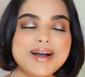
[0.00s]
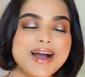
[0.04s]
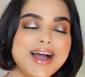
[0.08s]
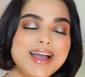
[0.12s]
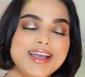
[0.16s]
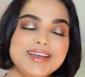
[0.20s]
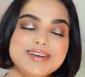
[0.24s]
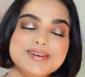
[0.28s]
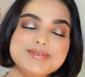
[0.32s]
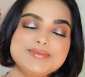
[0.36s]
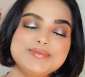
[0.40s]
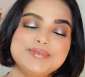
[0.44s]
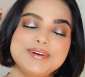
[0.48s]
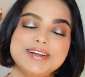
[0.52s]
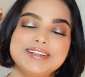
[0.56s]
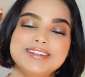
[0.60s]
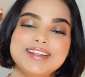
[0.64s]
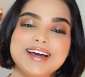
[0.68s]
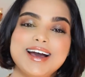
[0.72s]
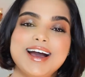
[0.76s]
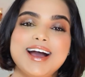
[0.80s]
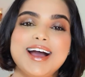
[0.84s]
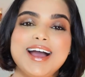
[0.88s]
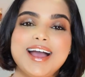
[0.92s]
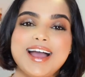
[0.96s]
I am
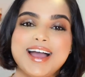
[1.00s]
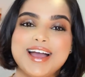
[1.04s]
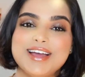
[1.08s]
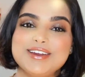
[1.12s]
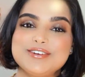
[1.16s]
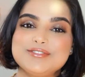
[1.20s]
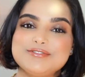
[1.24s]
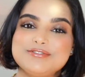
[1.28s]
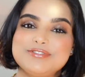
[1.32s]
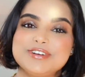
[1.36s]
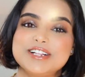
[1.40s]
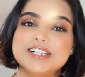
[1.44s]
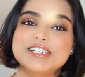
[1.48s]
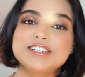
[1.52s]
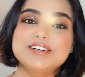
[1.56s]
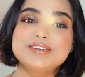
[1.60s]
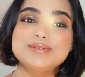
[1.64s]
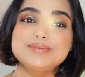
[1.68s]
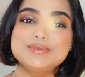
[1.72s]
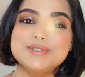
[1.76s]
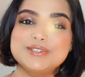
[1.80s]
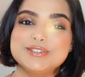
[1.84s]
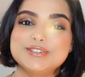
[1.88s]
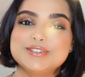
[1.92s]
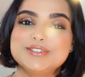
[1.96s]
Pratha and
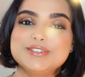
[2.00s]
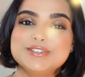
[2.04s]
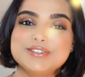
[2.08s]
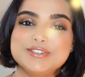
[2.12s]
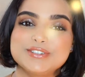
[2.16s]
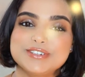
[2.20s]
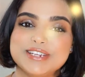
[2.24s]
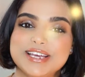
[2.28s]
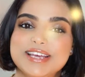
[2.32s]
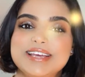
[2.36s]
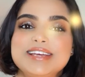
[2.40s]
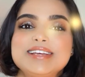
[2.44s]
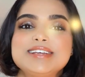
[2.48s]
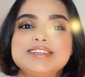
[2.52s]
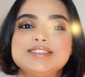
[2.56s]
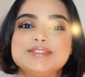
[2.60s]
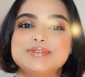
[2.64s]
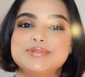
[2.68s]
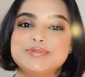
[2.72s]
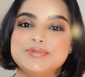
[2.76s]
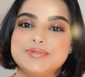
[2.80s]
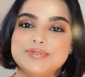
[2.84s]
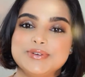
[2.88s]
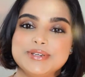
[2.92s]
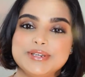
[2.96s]
welcome to today's
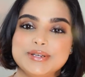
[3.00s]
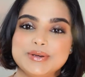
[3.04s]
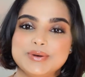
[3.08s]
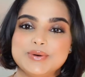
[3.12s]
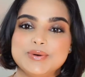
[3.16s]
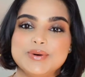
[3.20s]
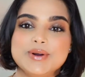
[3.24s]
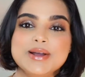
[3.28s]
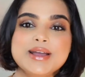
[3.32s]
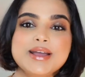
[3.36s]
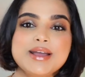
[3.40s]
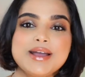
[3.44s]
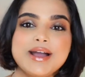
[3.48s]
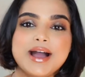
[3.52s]
video.